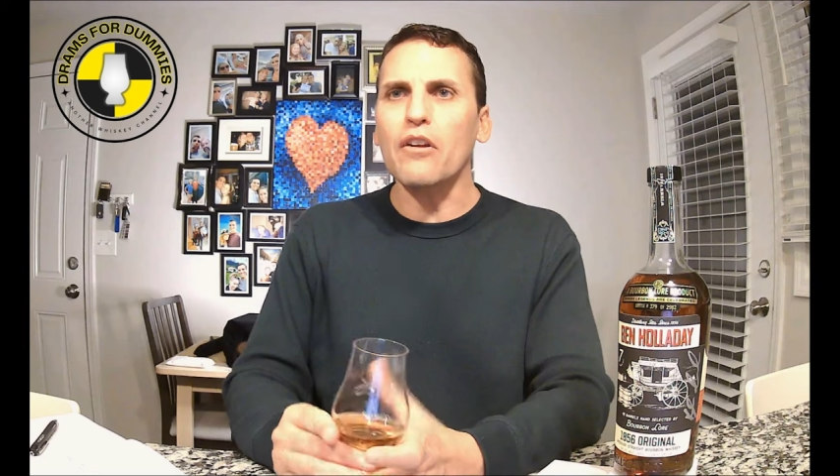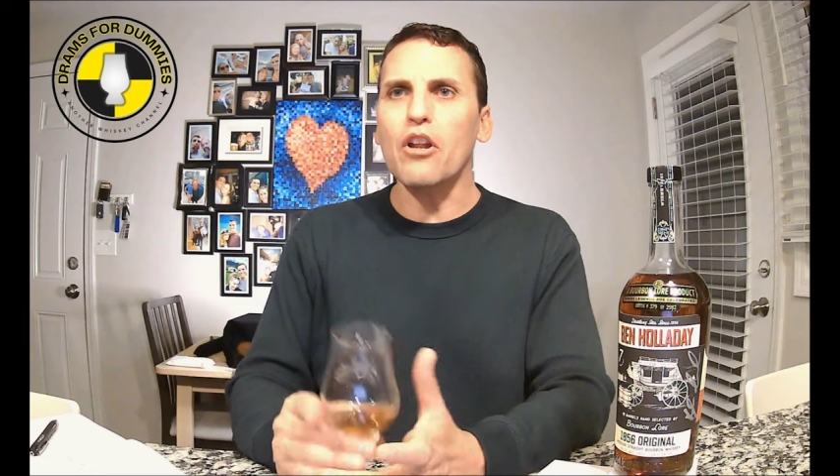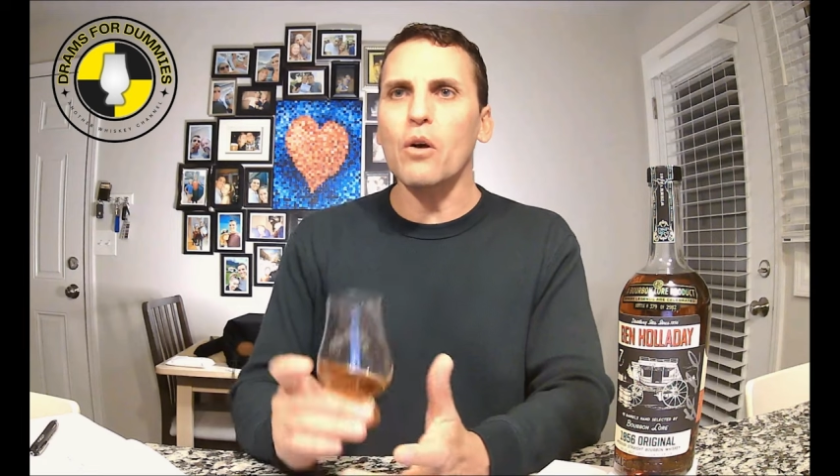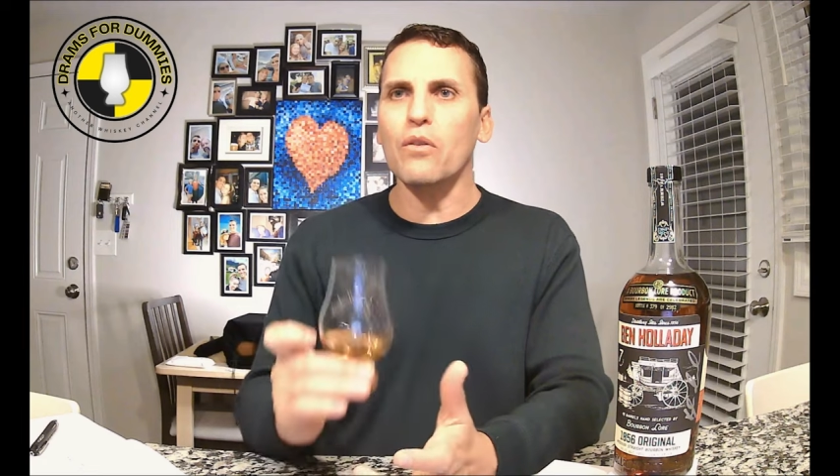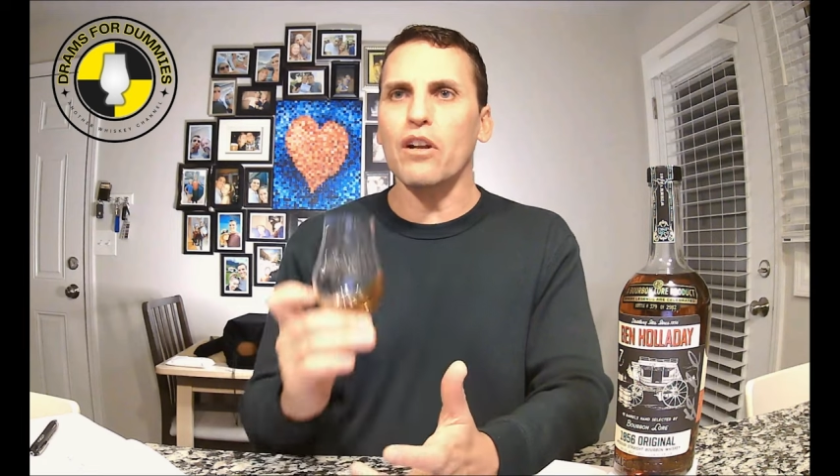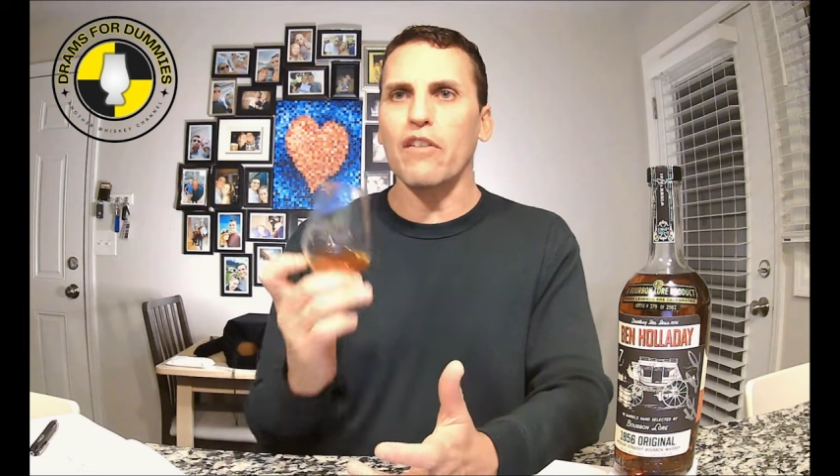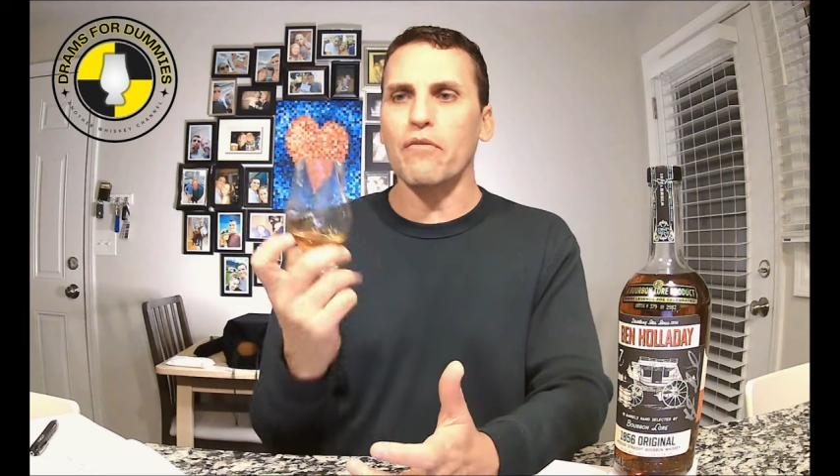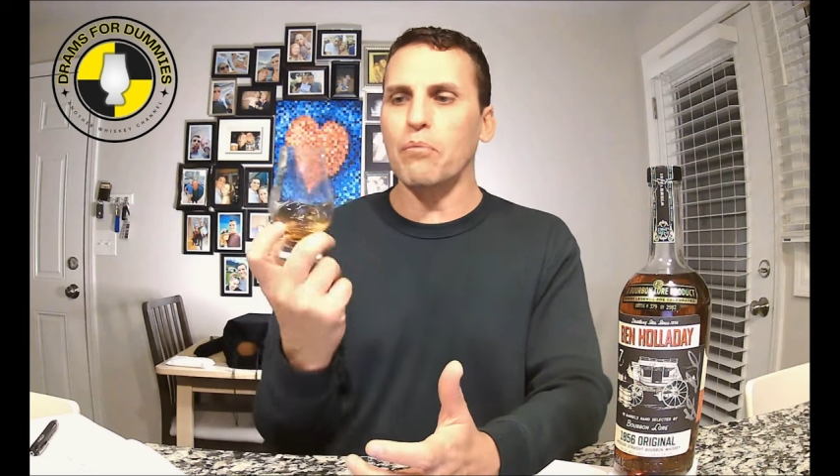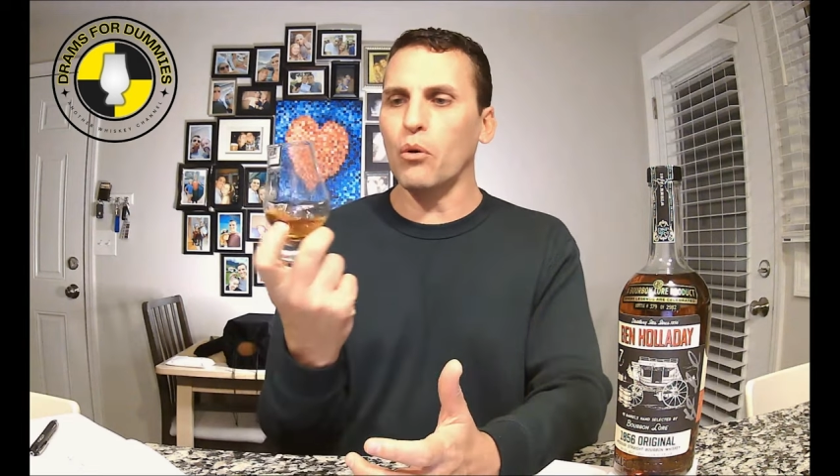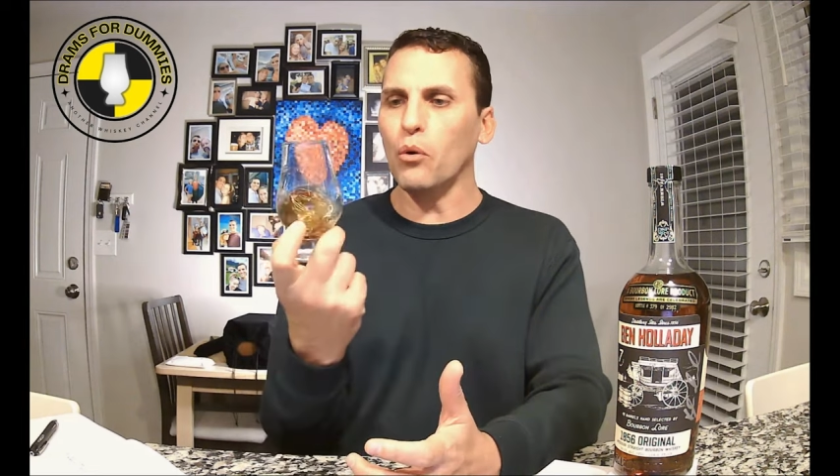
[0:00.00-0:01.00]
note that
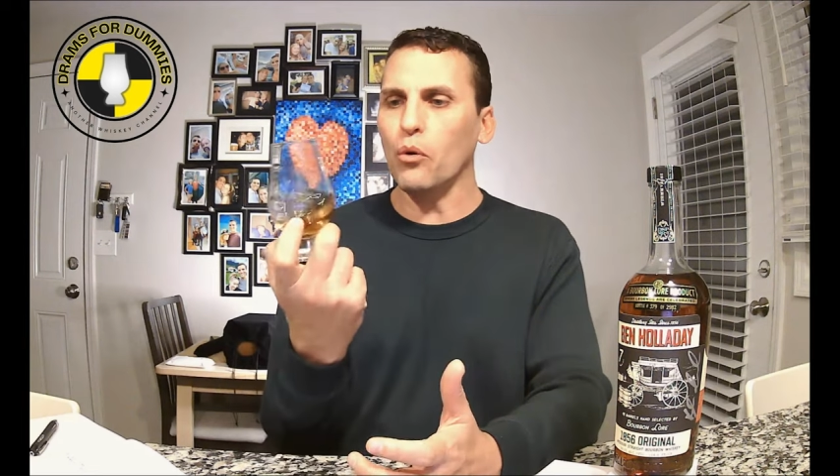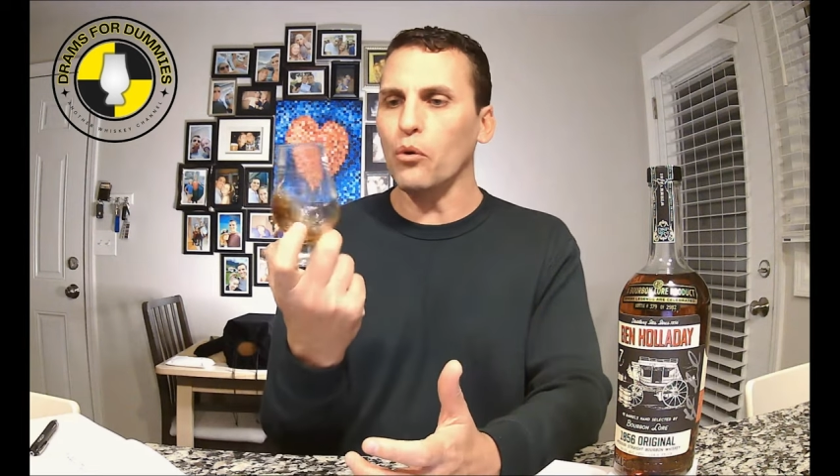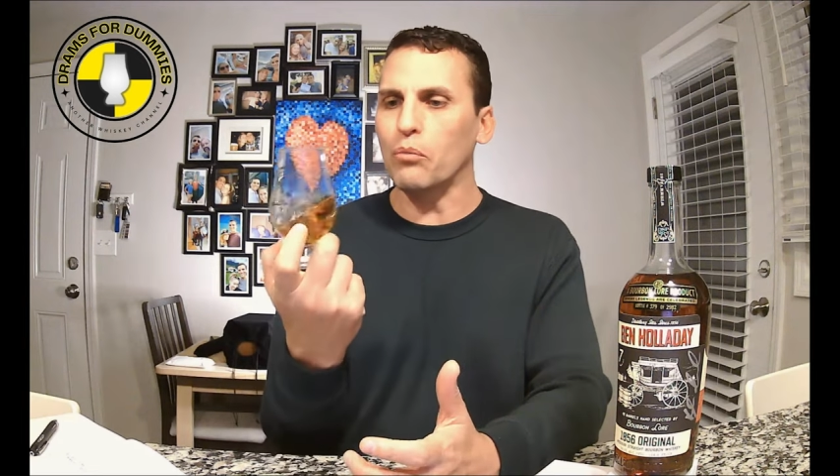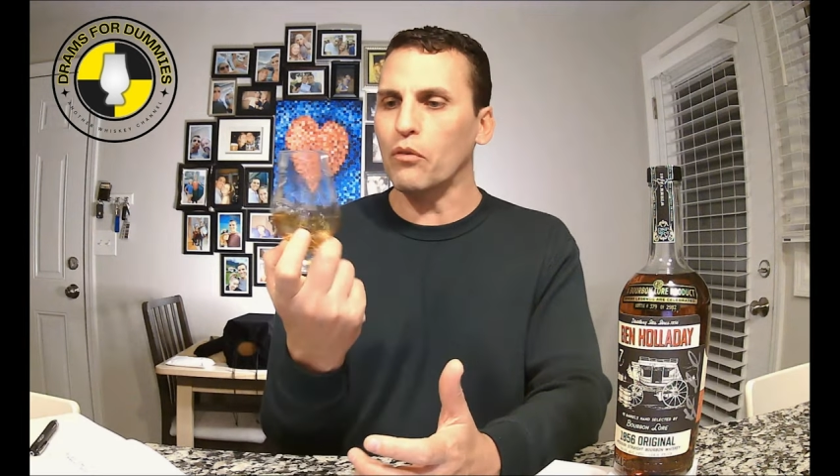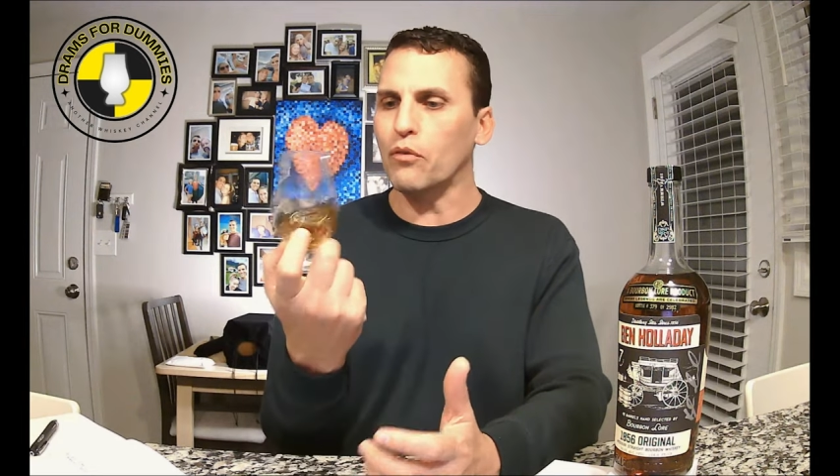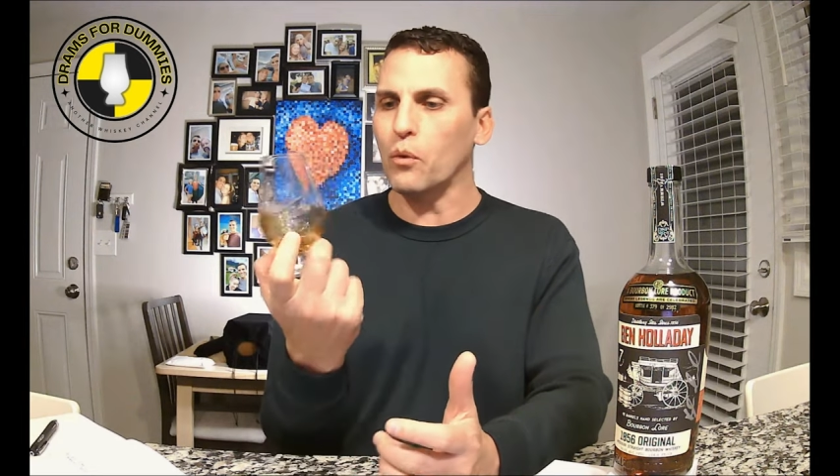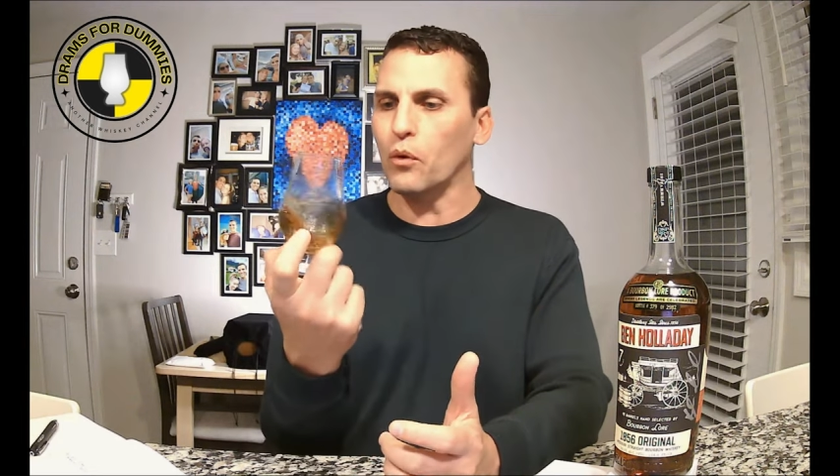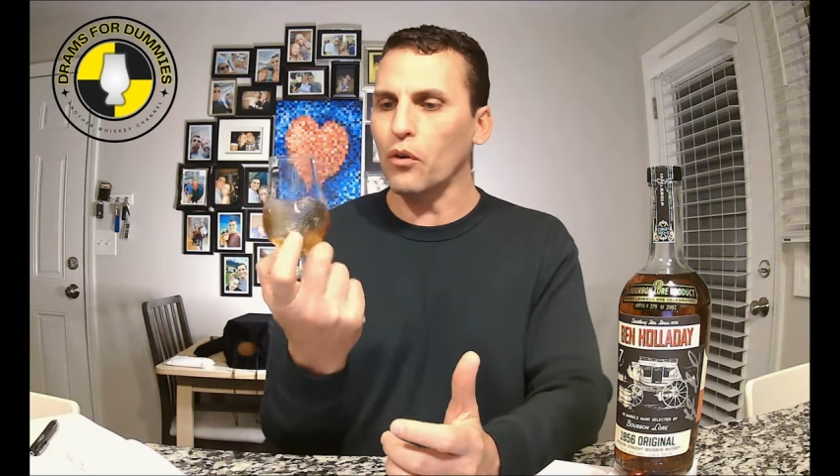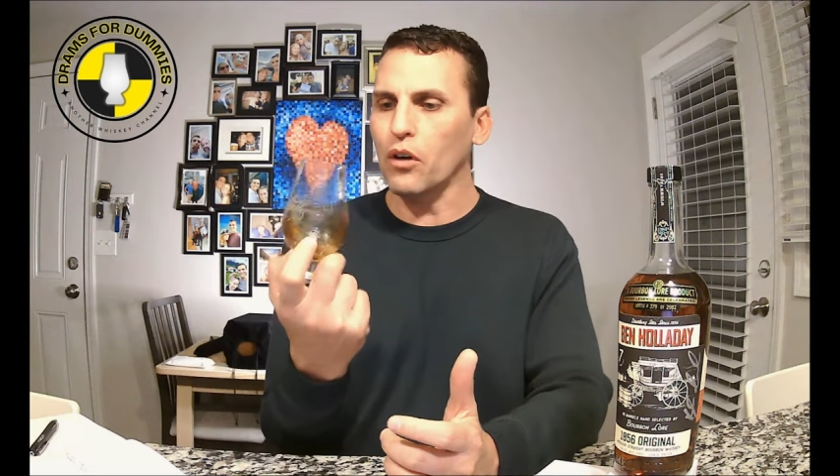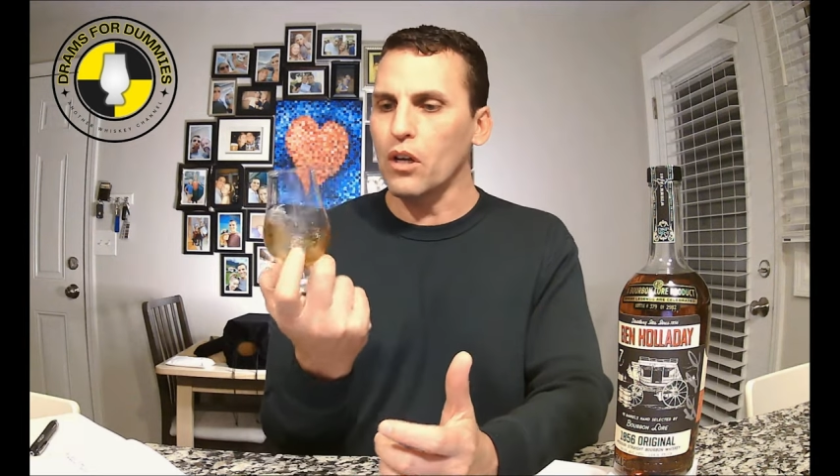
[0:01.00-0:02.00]
I've pulled
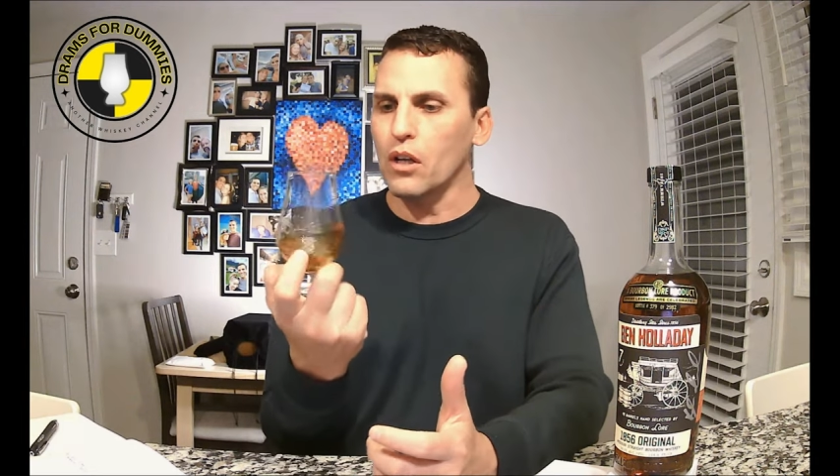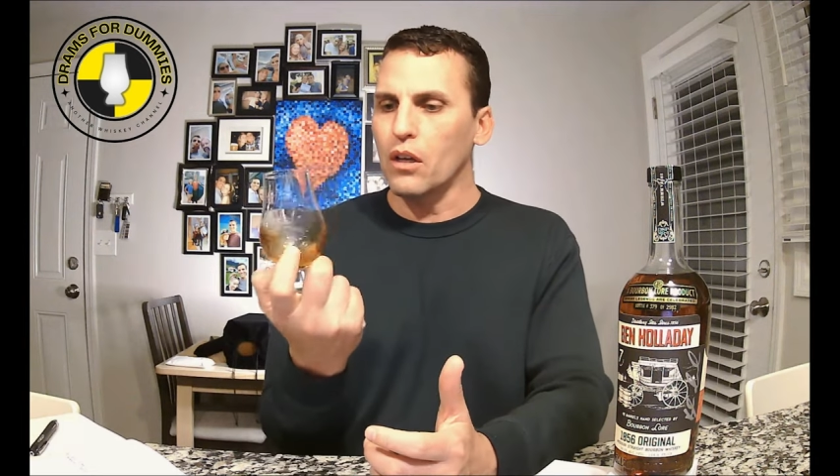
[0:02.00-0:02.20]
before